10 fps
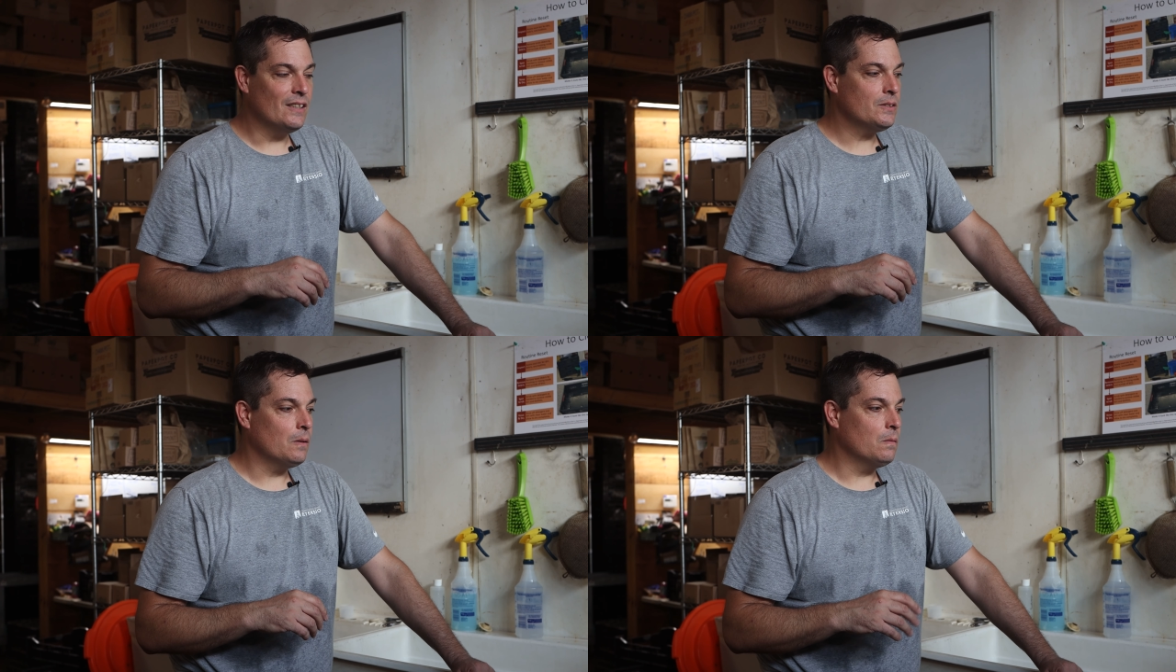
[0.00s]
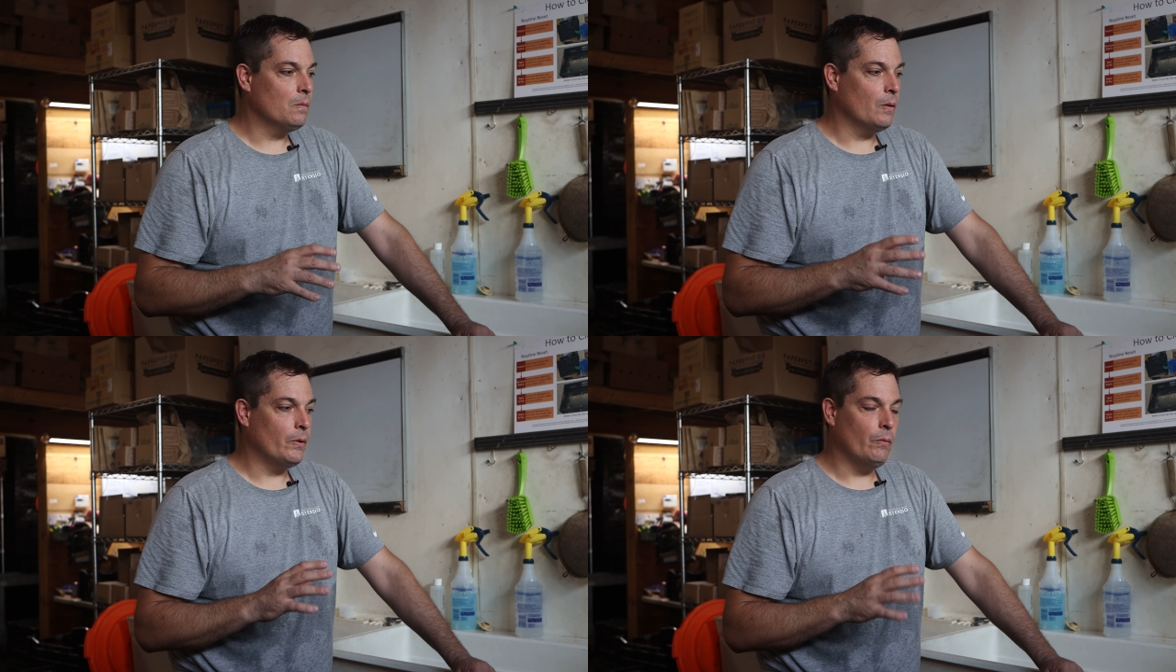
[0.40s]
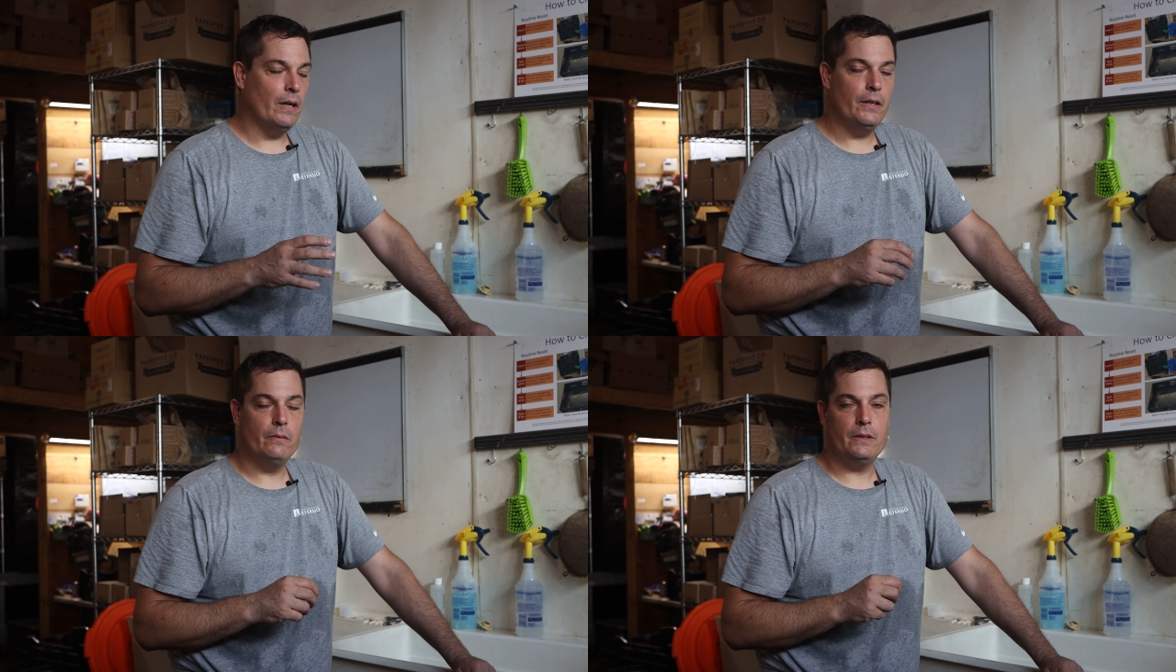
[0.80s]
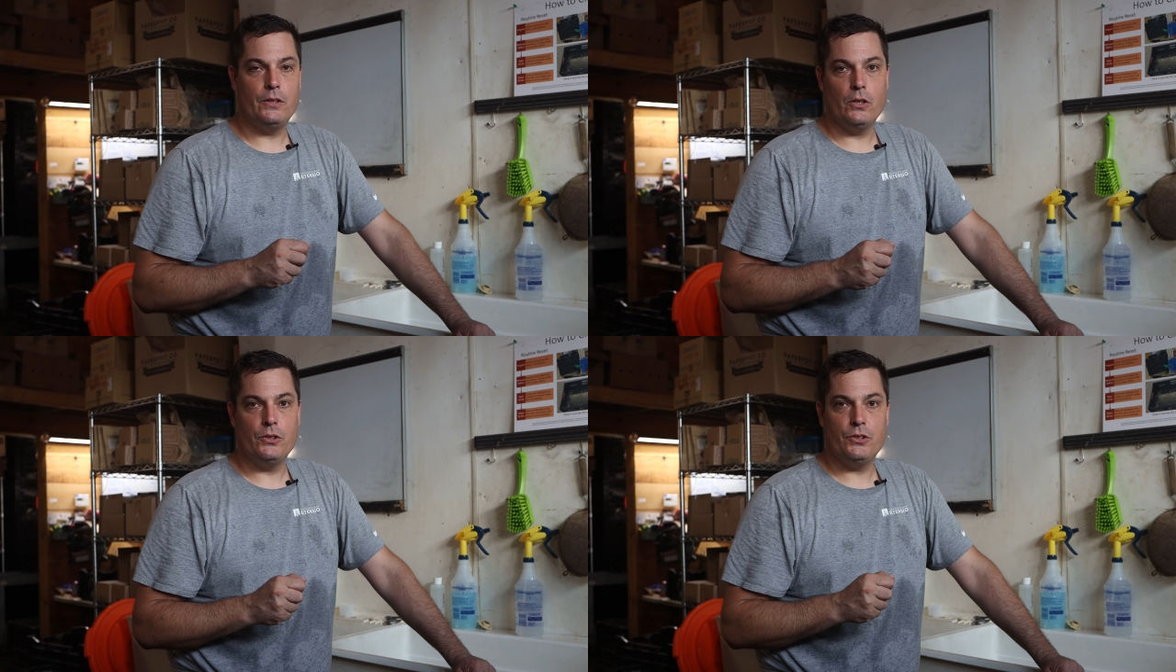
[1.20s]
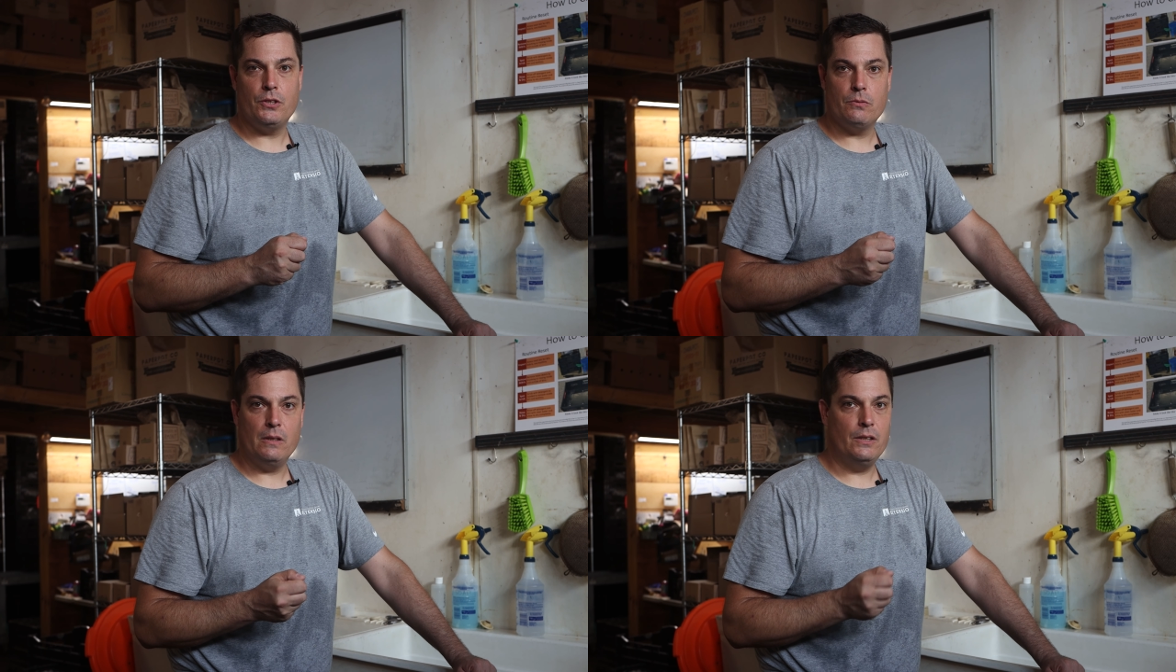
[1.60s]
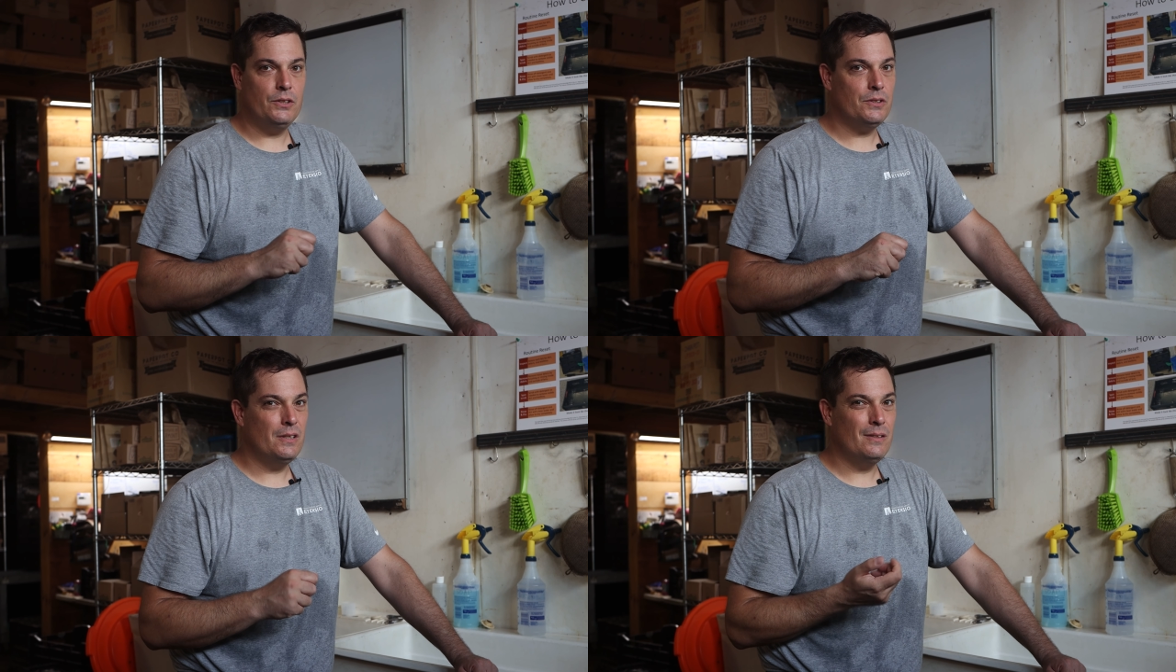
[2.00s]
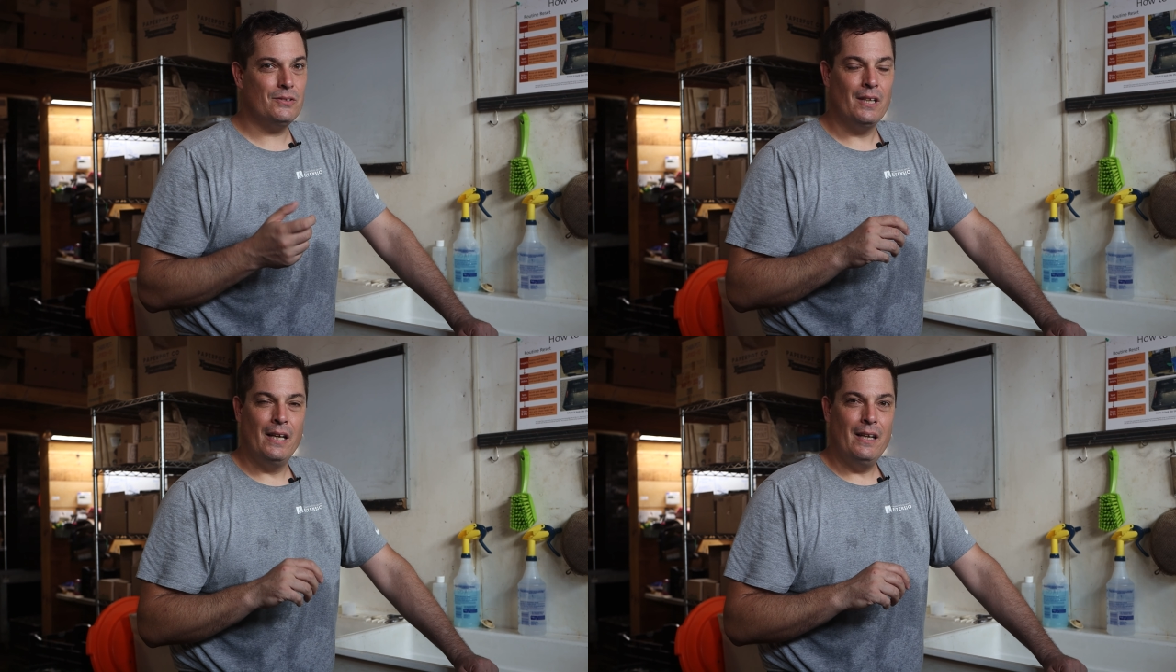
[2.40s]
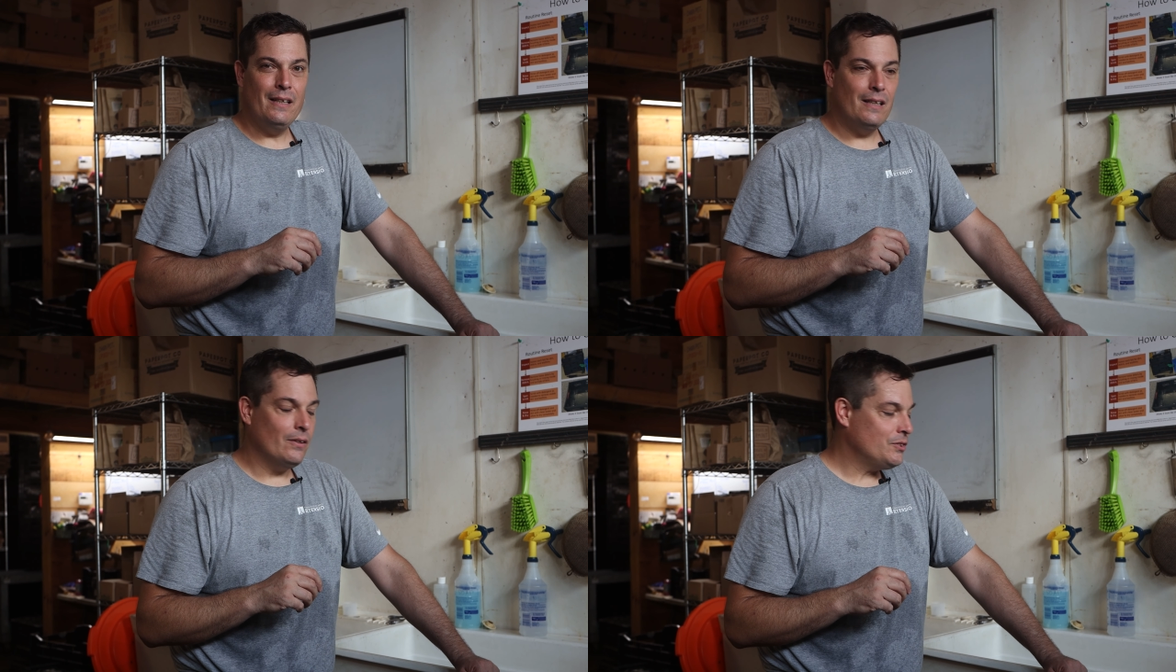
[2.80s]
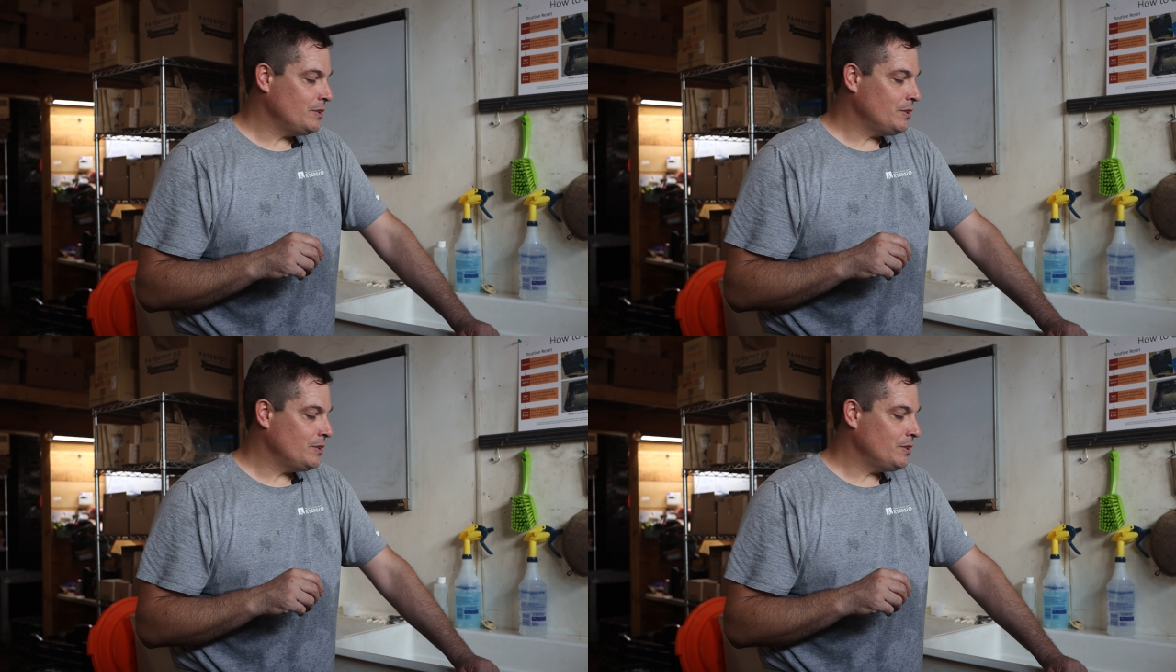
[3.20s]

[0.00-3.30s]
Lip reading: So what we want to do with detergents is really just use, it's